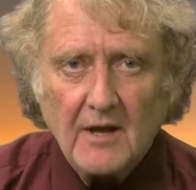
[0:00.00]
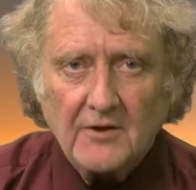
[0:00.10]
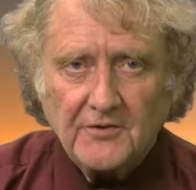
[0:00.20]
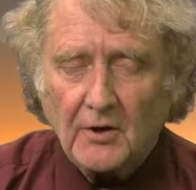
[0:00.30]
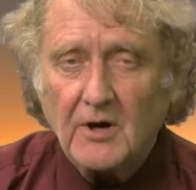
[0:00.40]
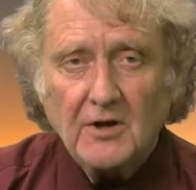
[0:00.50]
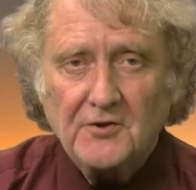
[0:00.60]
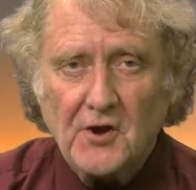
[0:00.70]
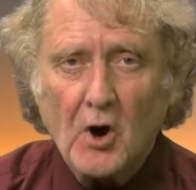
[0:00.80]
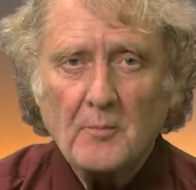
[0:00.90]
So
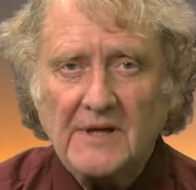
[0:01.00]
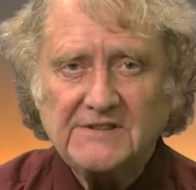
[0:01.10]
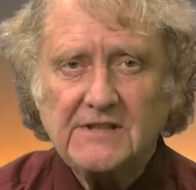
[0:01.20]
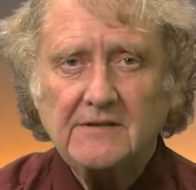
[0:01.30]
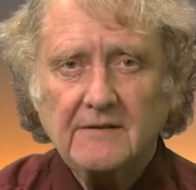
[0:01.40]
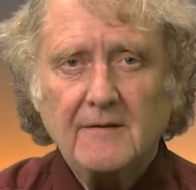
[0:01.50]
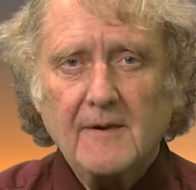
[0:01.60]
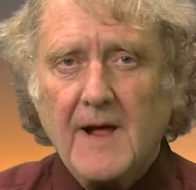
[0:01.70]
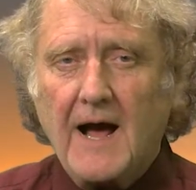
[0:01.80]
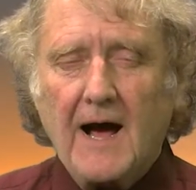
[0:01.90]
don't miss it.
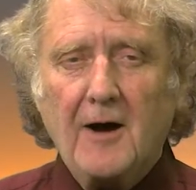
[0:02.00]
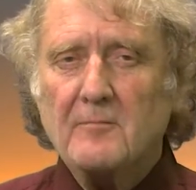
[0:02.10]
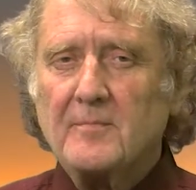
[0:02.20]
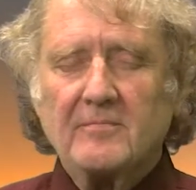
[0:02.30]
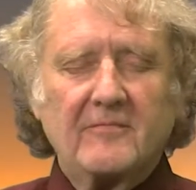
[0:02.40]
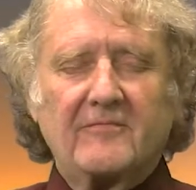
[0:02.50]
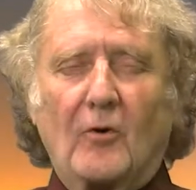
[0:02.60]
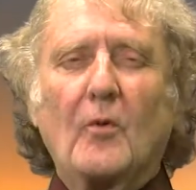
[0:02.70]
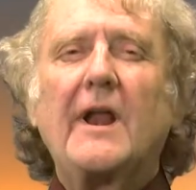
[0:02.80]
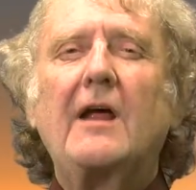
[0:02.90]
For
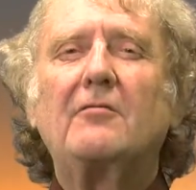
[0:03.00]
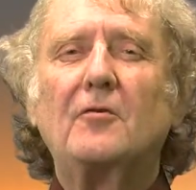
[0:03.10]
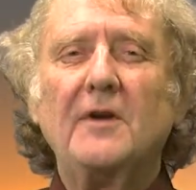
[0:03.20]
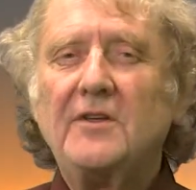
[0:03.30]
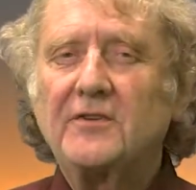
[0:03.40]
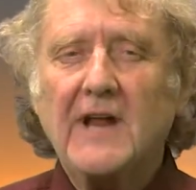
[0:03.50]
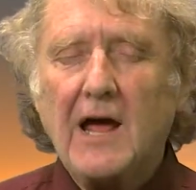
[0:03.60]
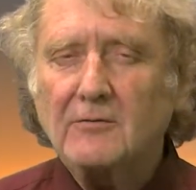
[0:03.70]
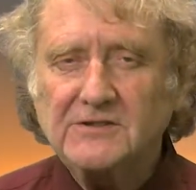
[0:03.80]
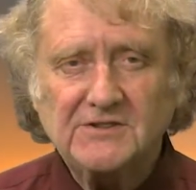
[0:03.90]
whatever reason, I
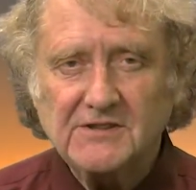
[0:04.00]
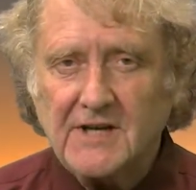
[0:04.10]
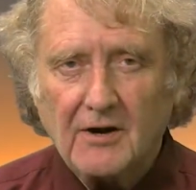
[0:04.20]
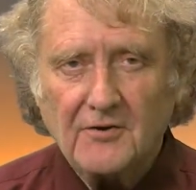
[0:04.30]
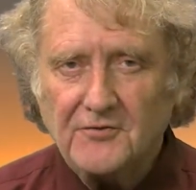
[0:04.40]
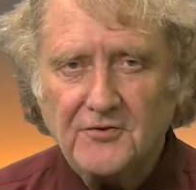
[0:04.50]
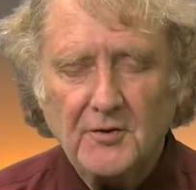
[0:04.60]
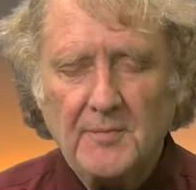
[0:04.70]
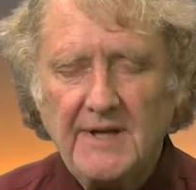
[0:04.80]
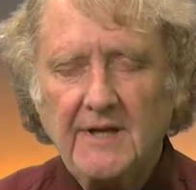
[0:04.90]
would just encourage you to
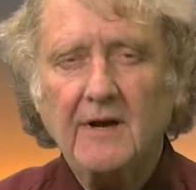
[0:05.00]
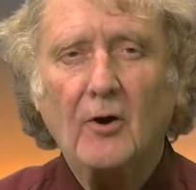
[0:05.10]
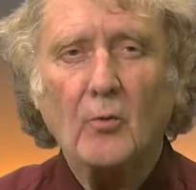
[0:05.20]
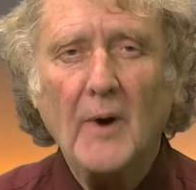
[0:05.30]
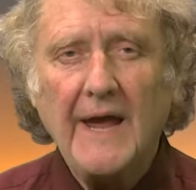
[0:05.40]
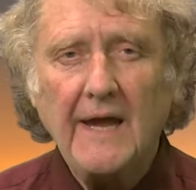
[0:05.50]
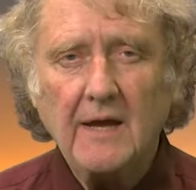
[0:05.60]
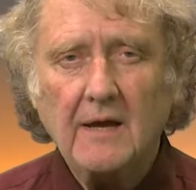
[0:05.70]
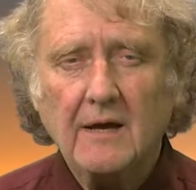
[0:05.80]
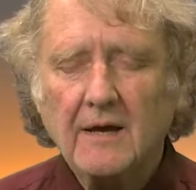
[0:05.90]
be
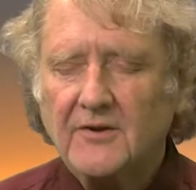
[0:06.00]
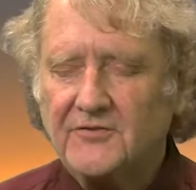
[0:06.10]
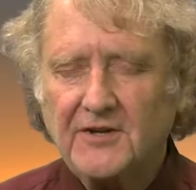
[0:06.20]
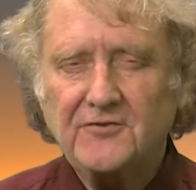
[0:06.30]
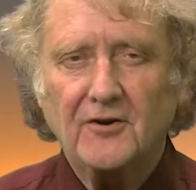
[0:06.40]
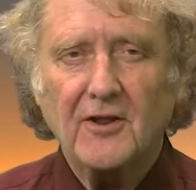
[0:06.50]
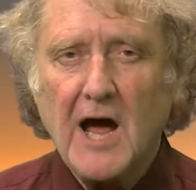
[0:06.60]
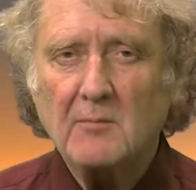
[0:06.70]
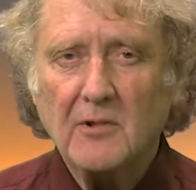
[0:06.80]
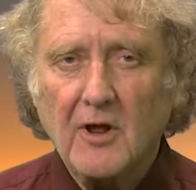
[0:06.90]
awake, set your
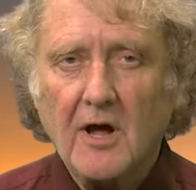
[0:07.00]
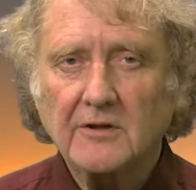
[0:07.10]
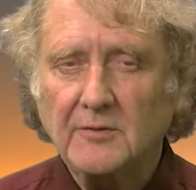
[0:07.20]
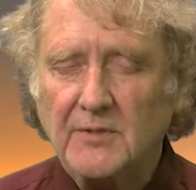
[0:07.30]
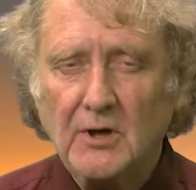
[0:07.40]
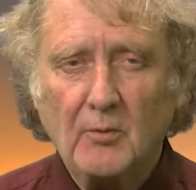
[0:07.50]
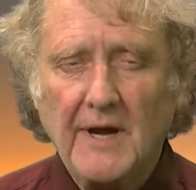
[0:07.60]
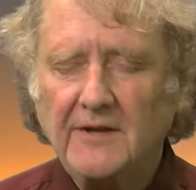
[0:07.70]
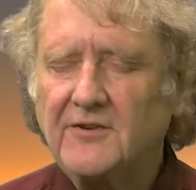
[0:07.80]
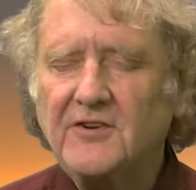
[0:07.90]
alarm clock to be
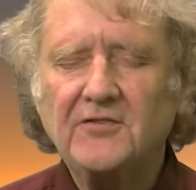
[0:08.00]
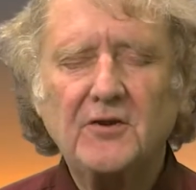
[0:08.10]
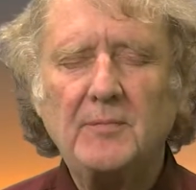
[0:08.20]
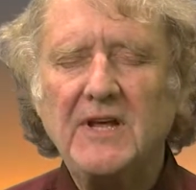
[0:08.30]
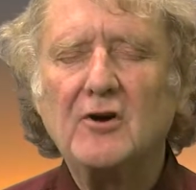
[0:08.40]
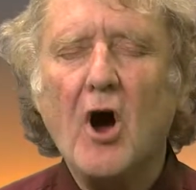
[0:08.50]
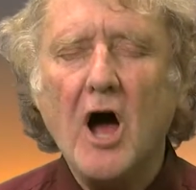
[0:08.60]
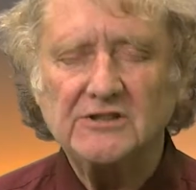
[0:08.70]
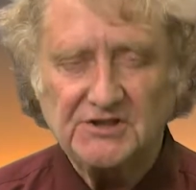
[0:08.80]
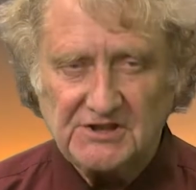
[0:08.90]
awake, just to be
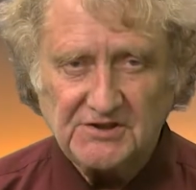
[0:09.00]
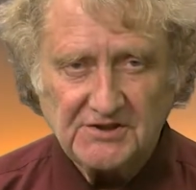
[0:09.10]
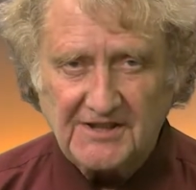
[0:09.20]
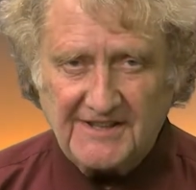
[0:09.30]
conscious